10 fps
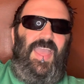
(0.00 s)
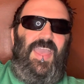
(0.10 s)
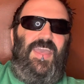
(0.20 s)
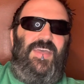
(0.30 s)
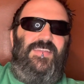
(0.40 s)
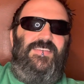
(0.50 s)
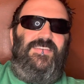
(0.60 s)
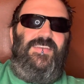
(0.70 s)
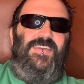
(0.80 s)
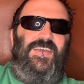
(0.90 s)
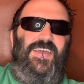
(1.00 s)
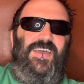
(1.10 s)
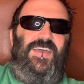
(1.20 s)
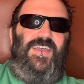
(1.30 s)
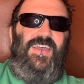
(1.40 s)
And
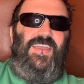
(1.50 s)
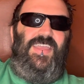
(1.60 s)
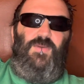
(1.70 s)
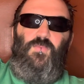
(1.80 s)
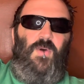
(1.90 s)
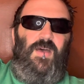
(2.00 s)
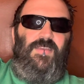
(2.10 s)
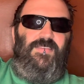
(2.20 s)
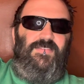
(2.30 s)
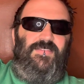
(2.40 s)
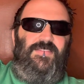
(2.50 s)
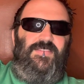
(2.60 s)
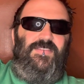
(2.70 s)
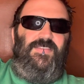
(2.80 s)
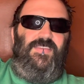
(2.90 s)
it
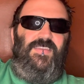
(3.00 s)
was,